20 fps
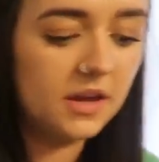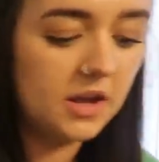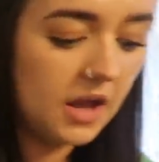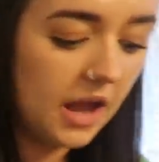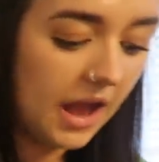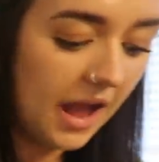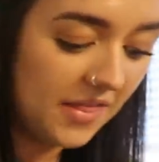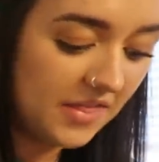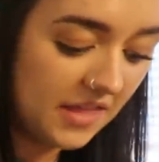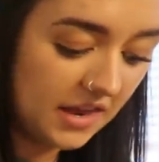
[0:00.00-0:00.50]

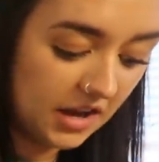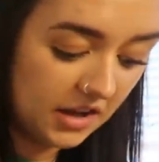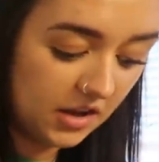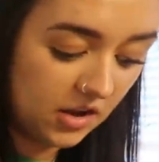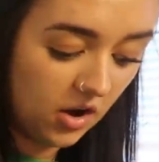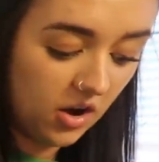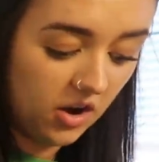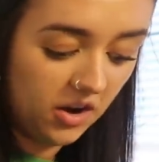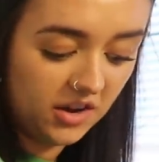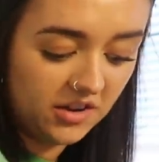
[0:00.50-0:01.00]
and then I
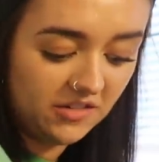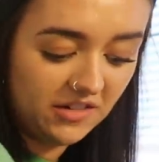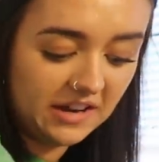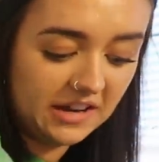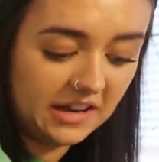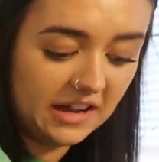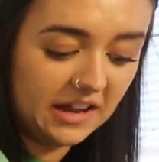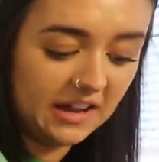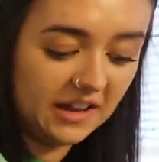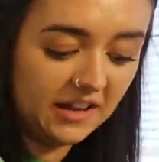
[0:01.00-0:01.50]
got, you
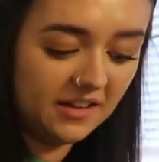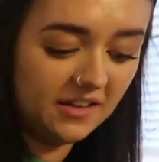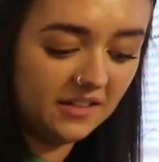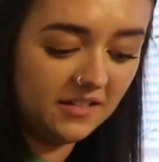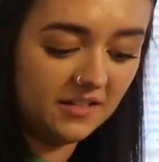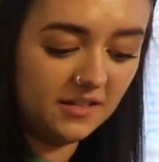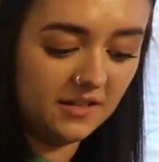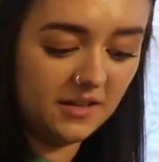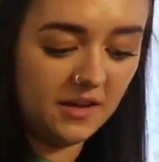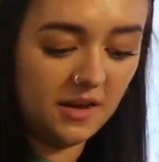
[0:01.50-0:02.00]
ready,
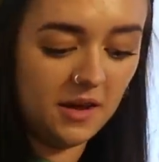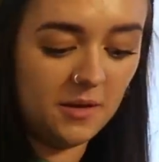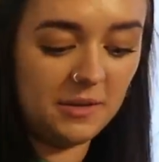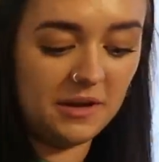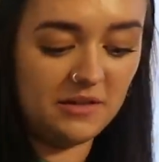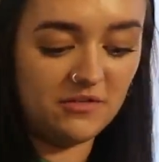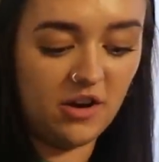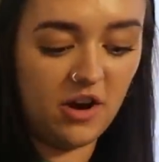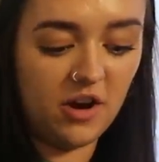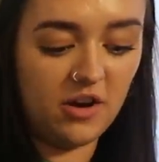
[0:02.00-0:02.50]
a
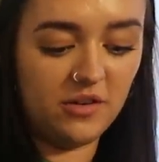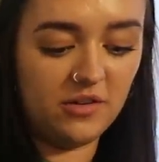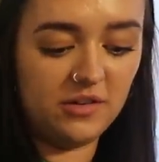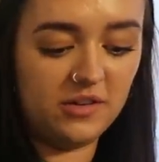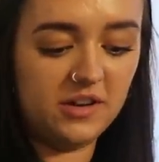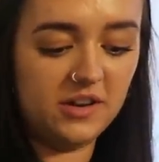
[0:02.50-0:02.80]
bit rogue.